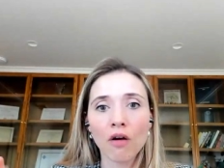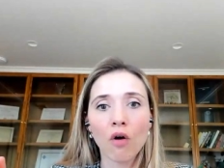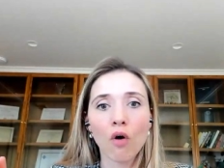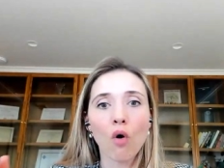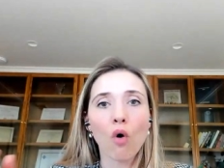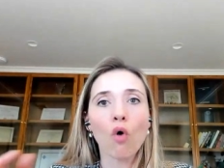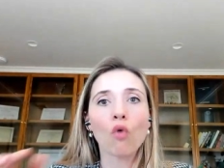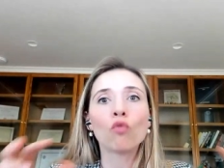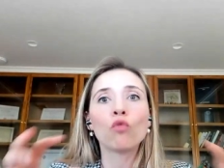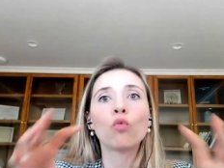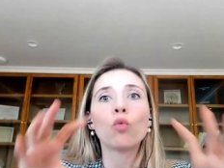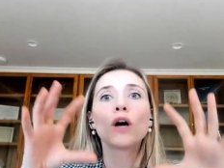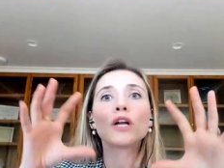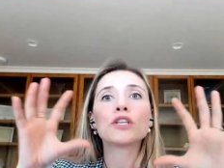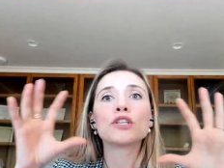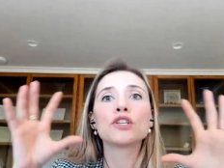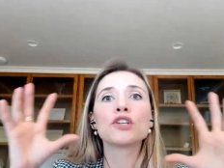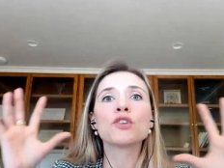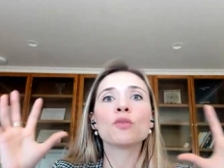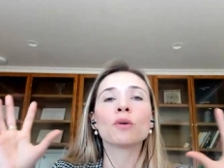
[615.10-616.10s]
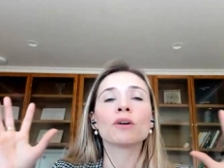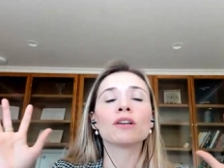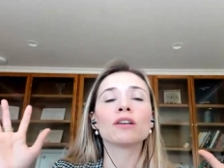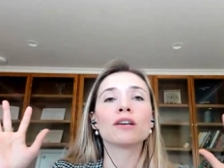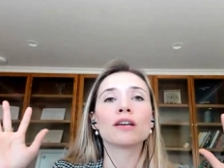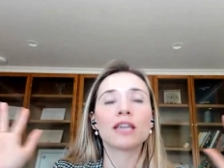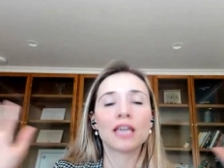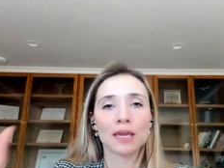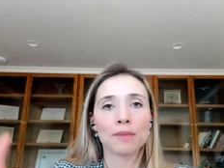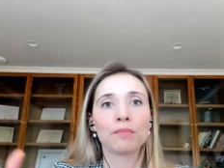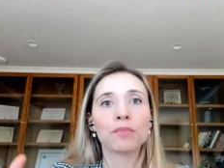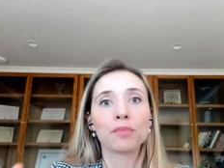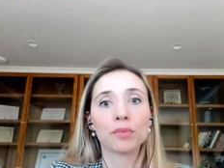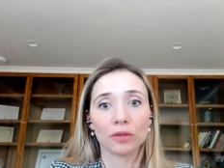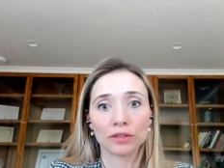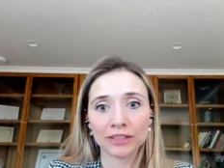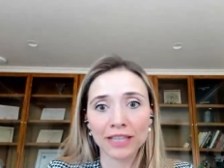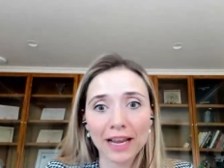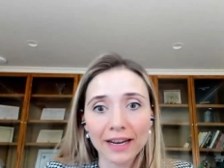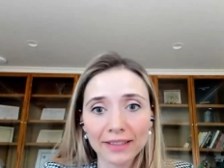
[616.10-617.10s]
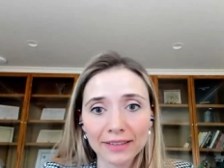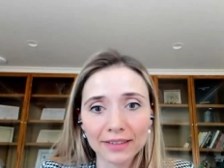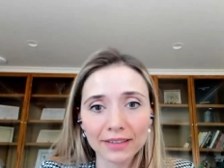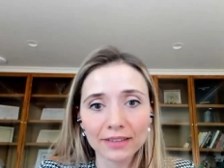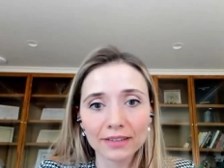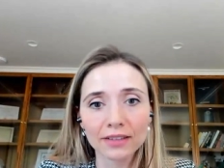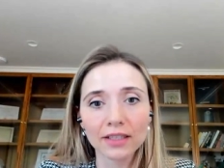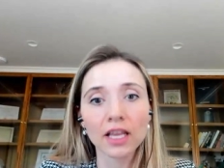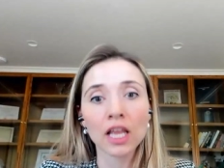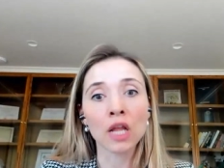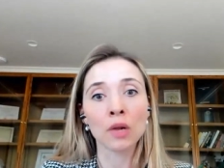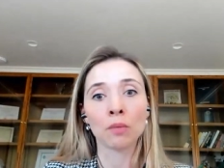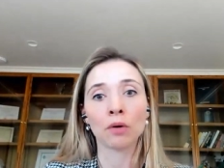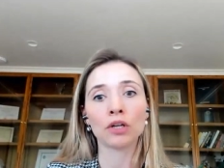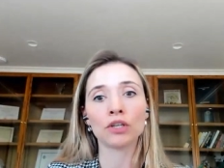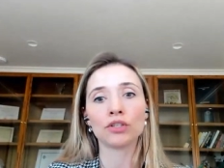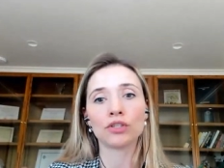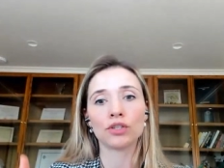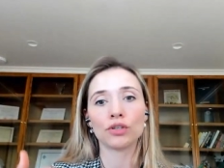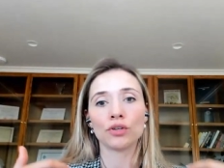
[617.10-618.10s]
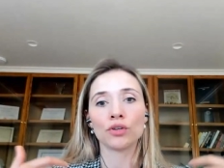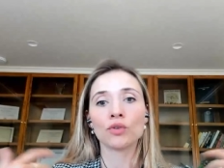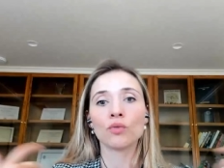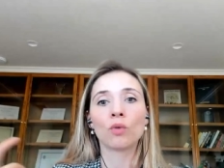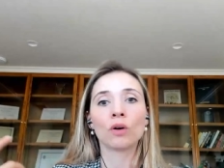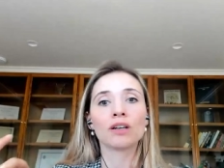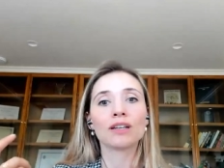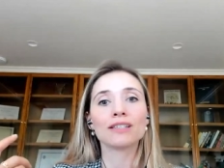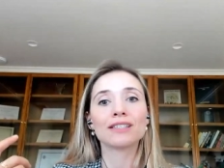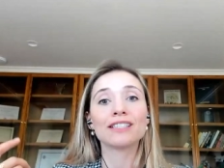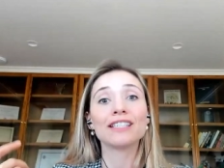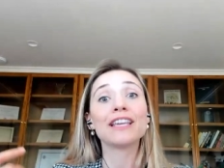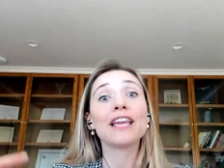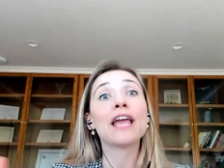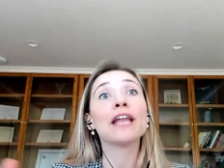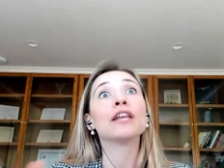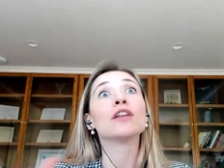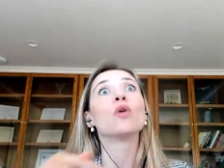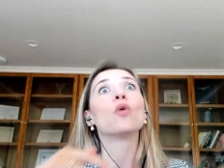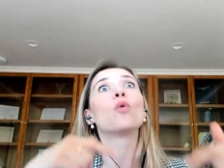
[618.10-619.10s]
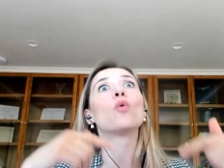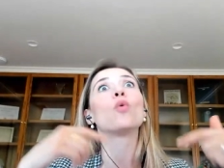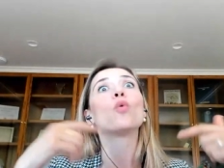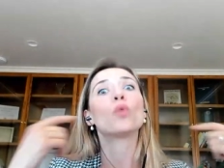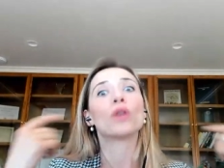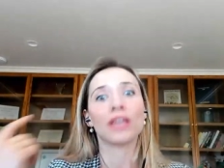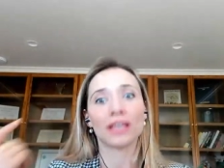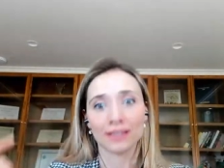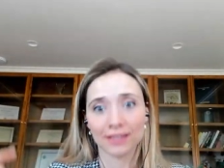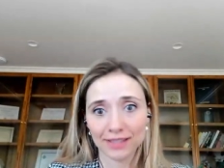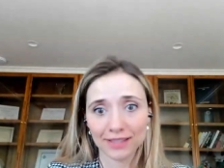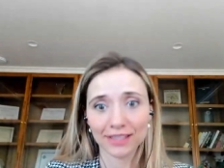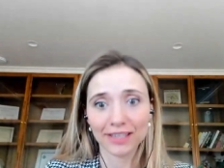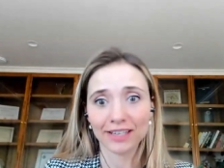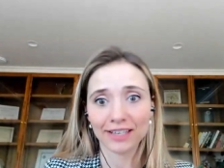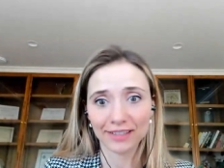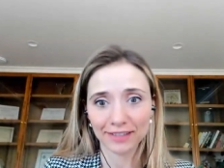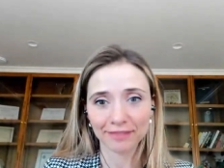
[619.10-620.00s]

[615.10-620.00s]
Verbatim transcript: of what you want to keep protected and what you want to see and who can see it.